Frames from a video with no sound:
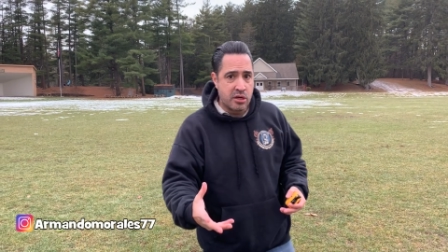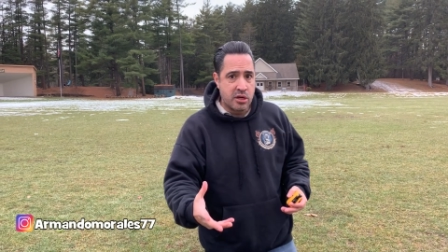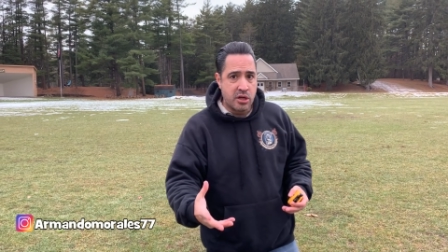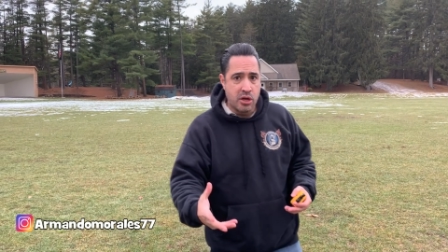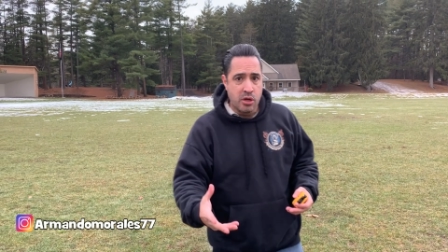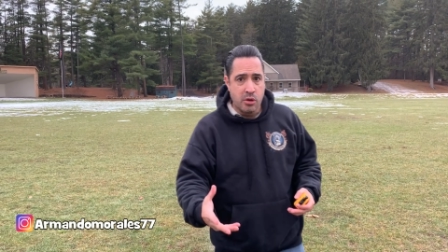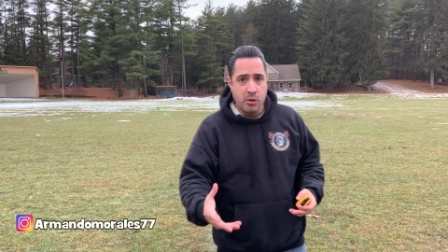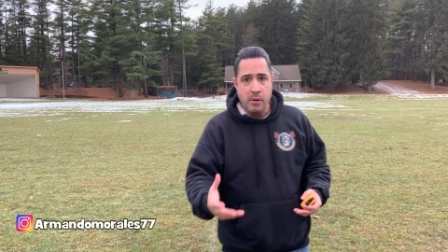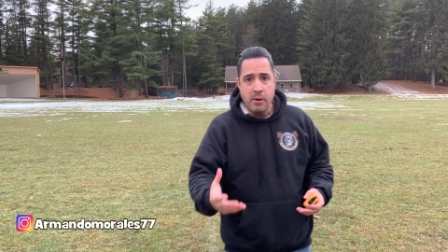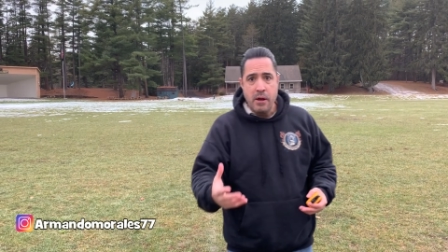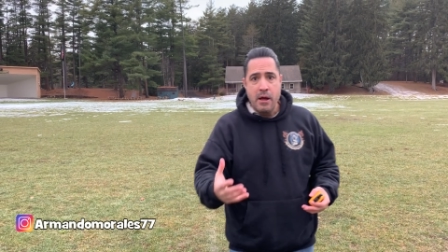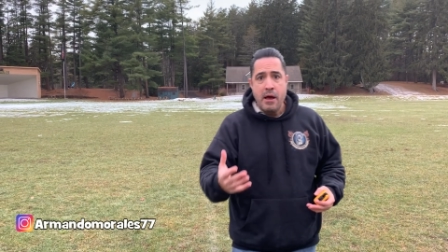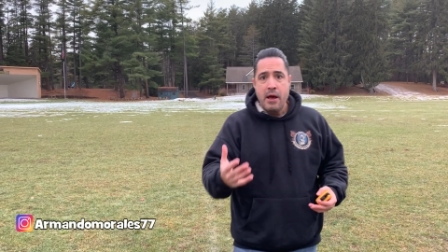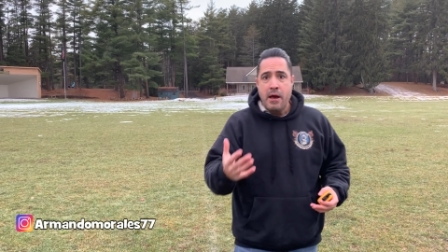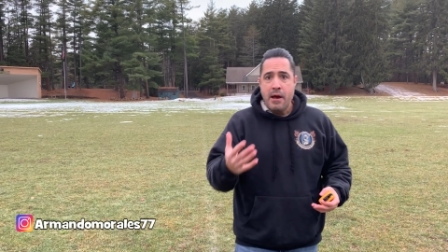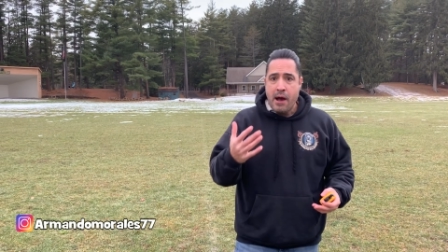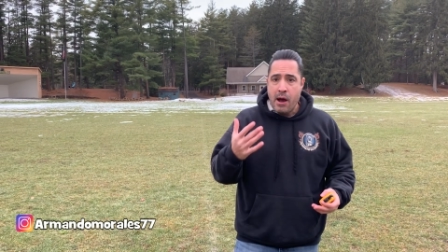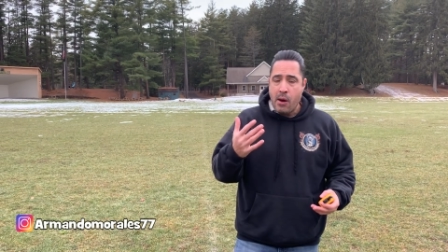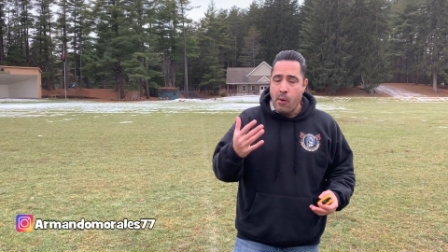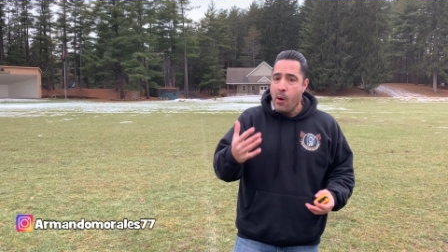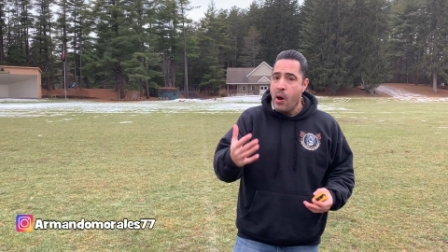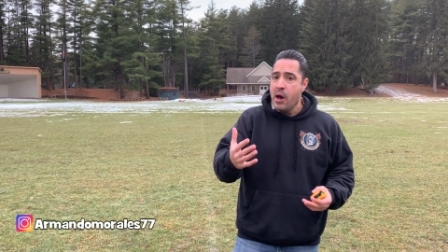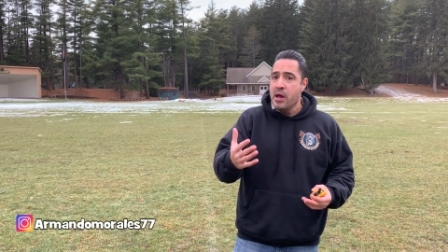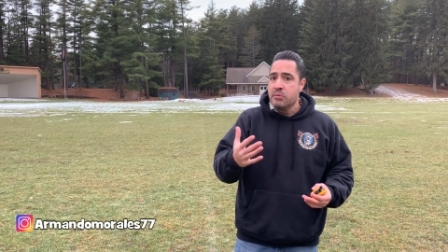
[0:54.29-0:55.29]
cue. I
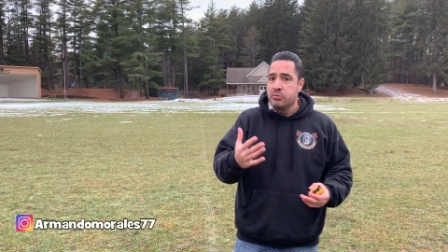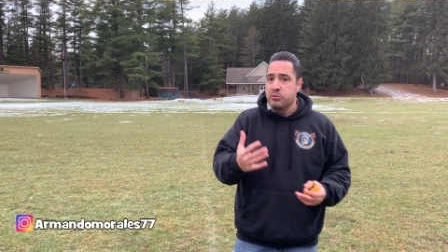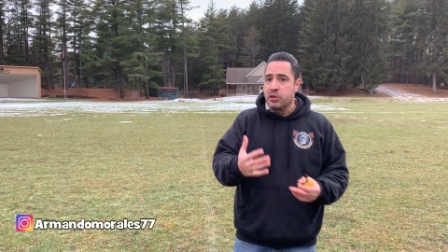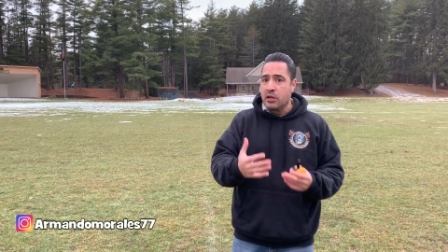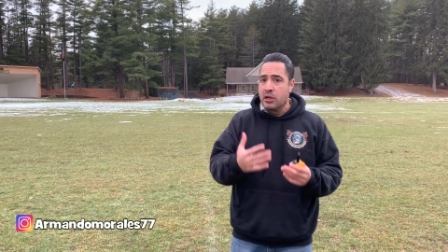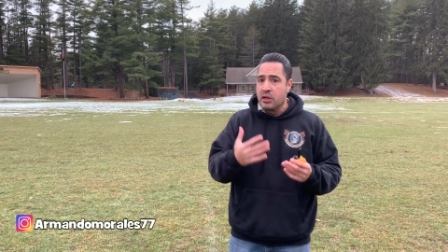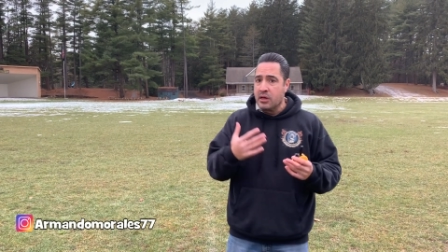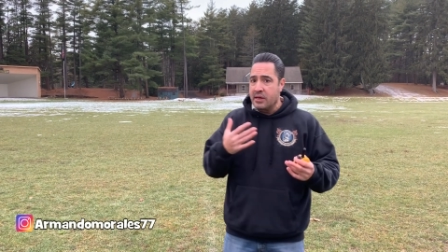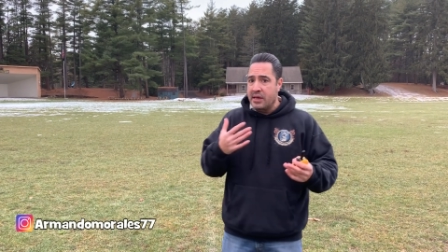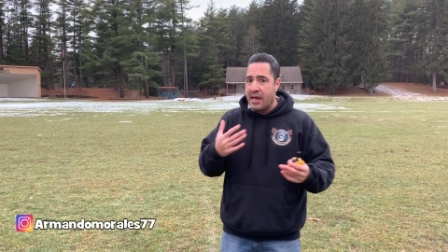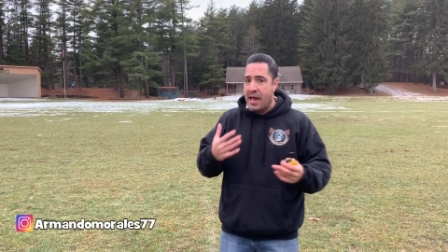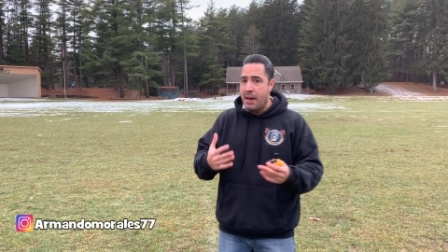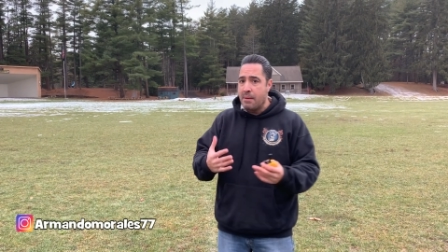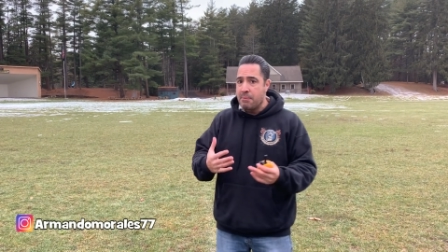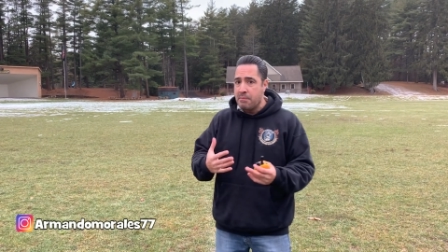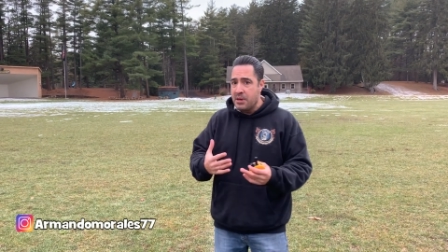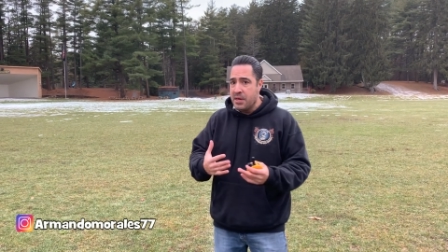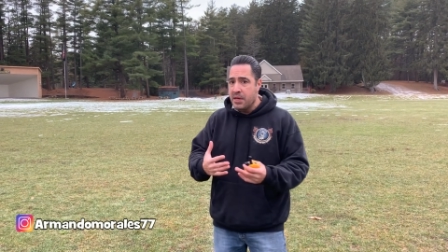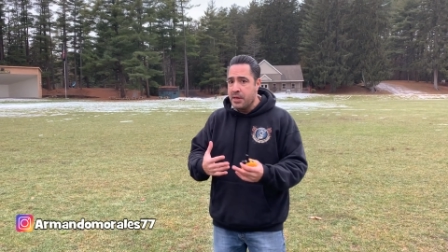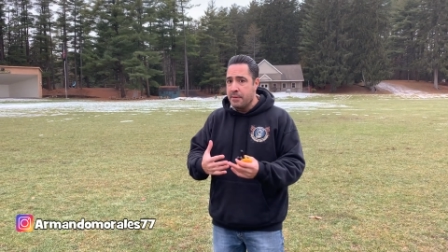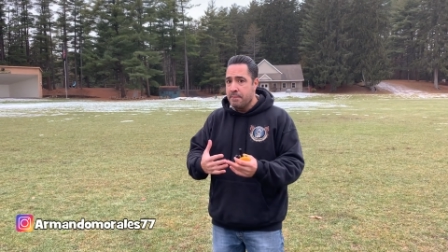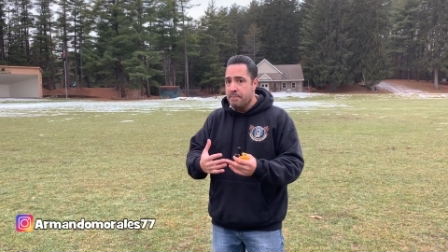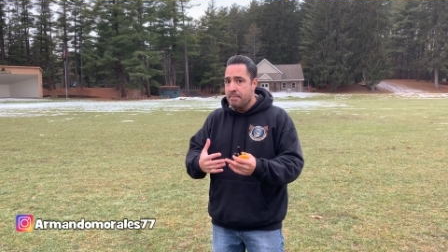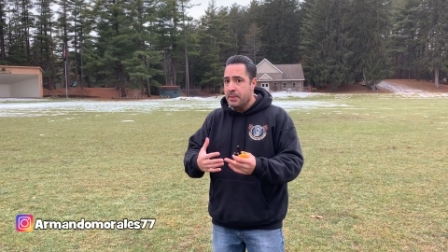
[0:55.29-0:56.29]
want him to look at
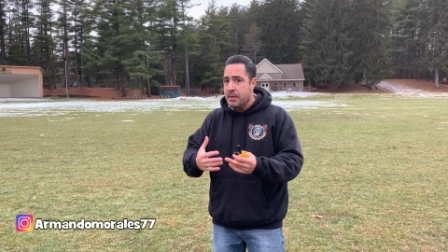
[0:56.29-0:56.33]
me,